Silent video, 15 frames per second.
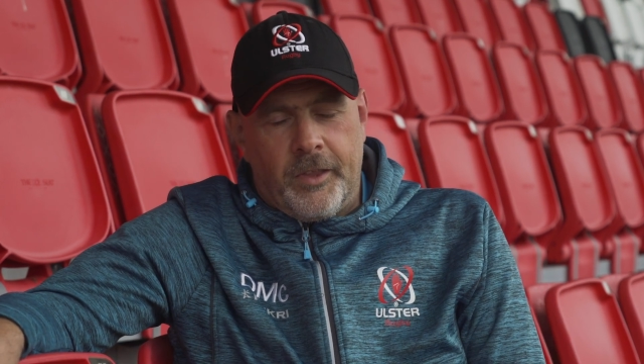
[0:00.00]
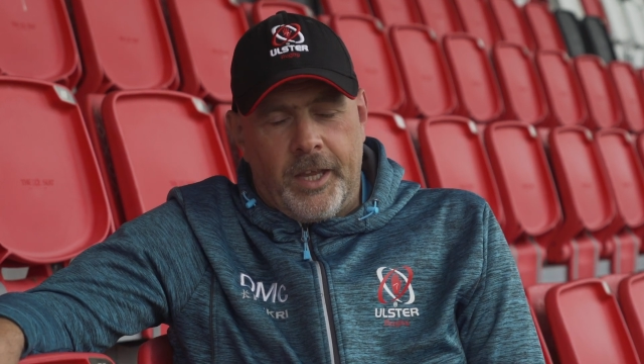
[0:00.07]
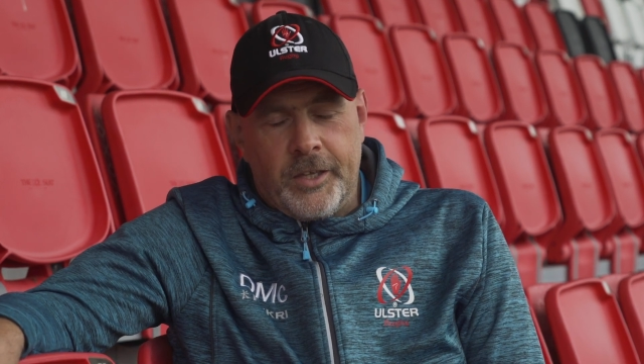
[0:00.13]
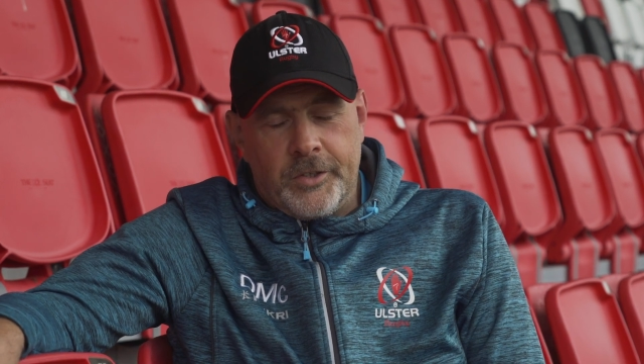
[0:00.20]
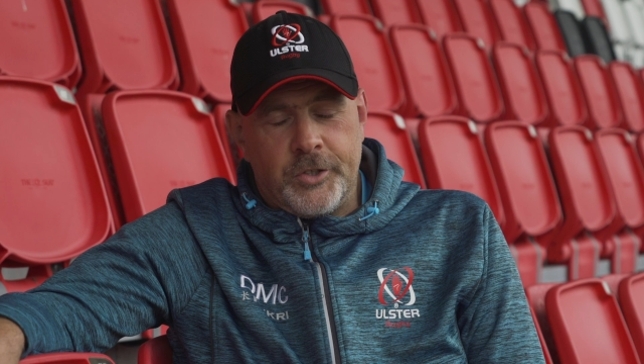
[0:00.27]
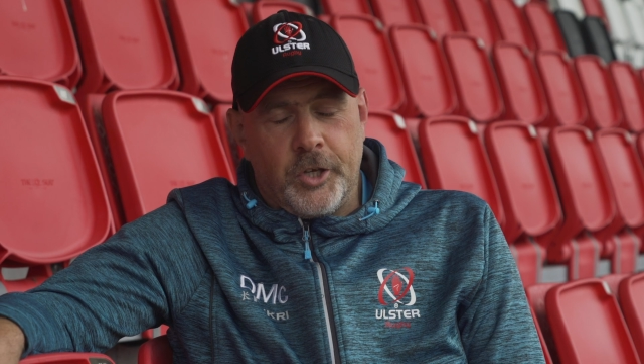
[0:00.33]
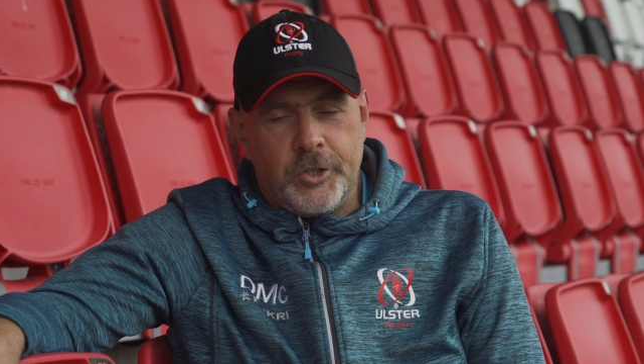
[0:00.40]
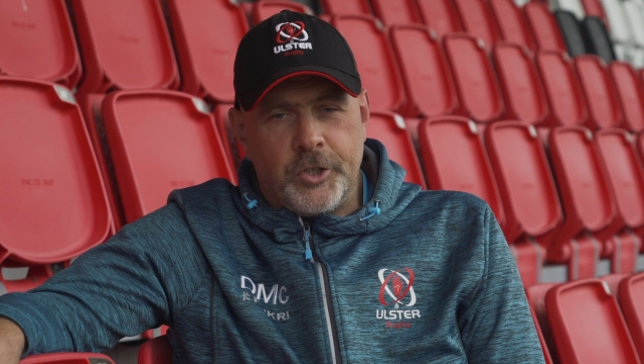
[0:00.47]

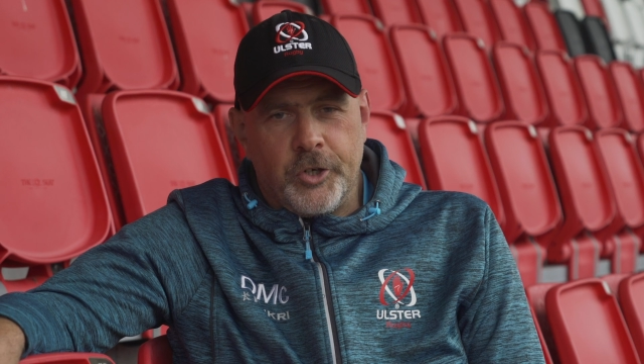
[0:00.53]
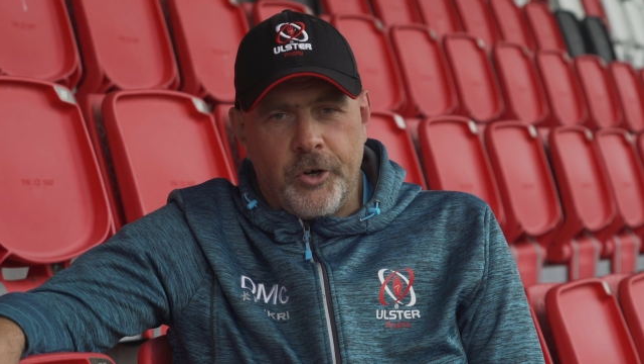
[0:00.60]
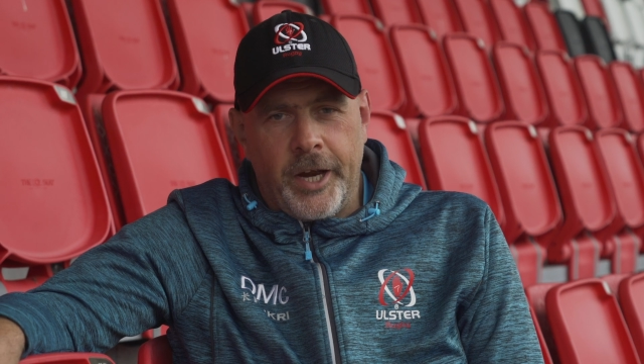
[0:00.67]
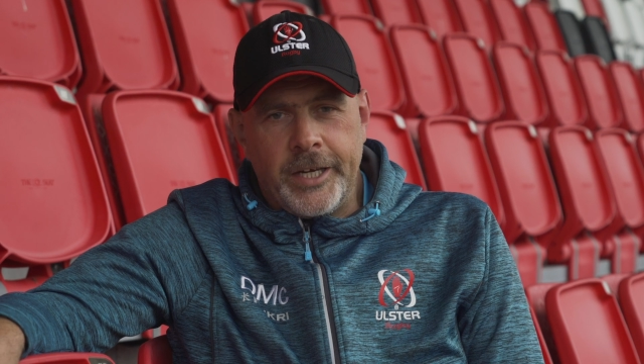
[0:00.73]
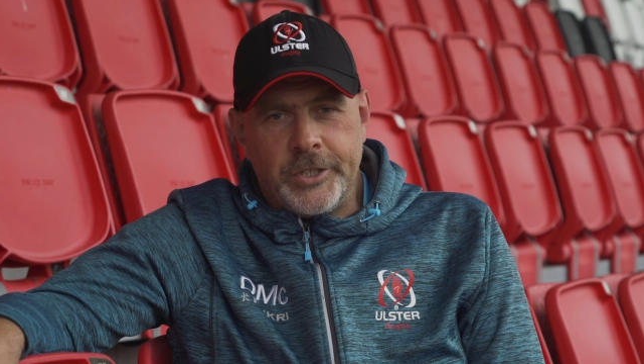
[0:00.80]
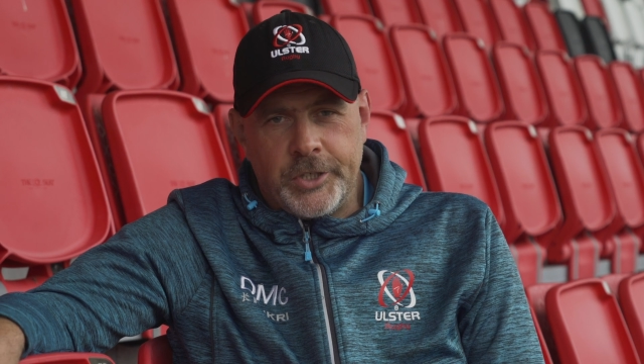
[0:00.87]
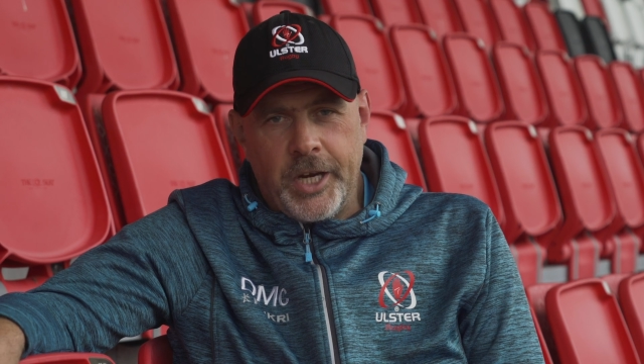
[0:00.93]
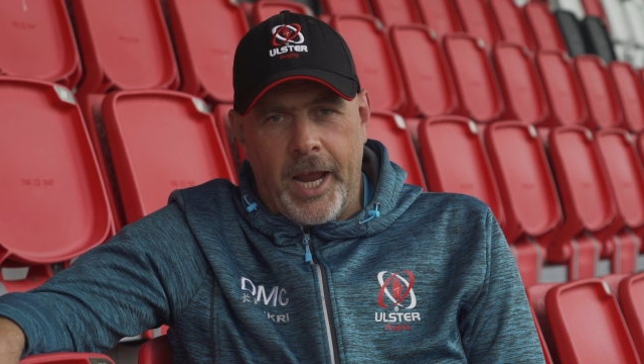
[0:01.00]
it's such a
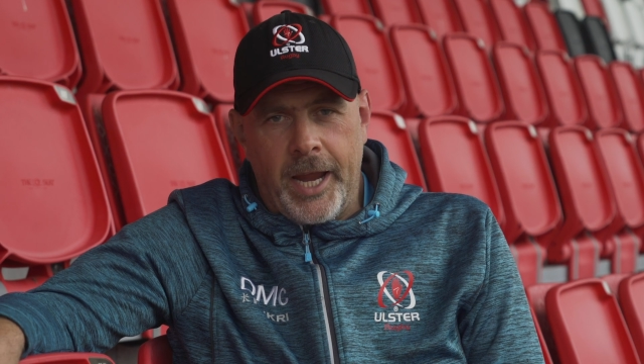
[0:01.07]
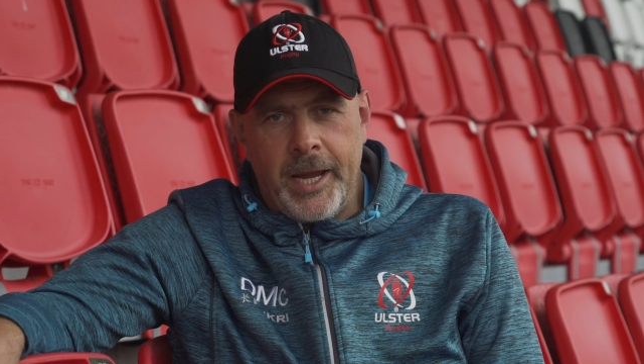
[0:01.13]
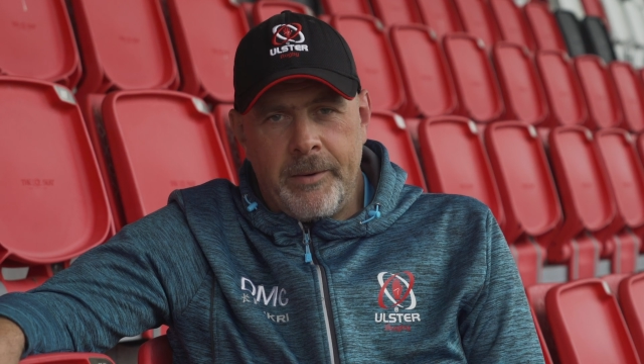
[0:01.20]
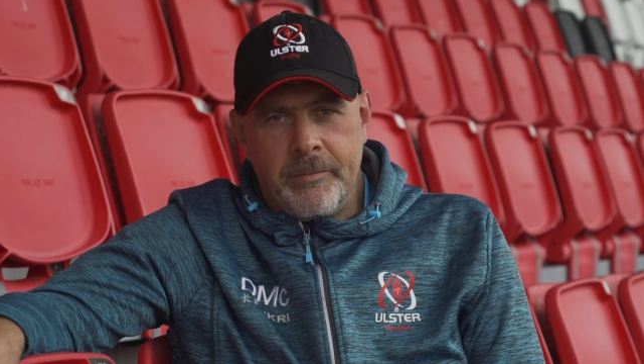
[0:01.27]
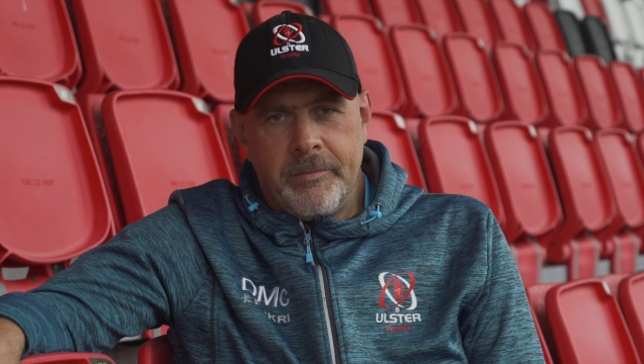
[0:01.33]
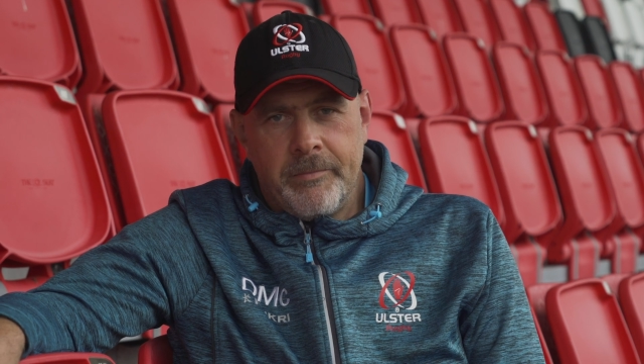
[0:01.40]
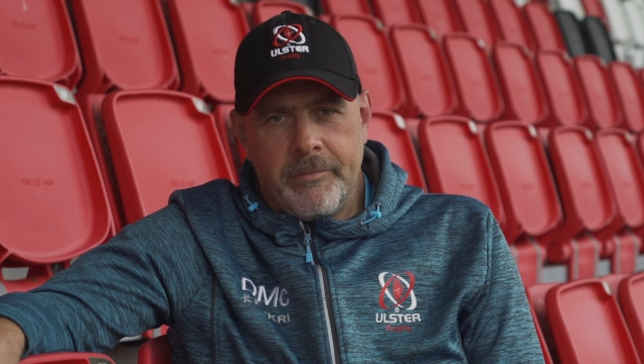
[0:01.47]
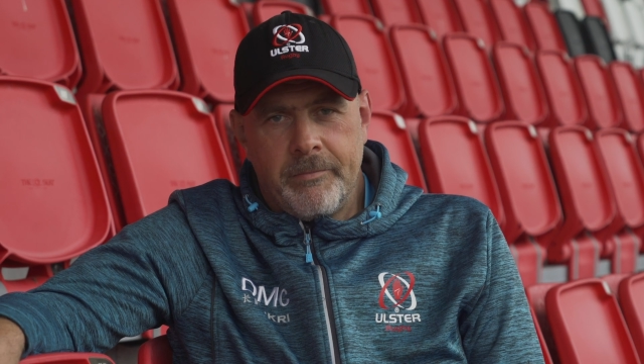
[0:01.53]
great
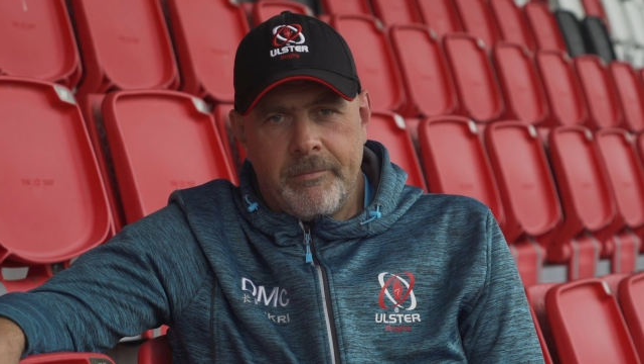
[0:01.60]
shame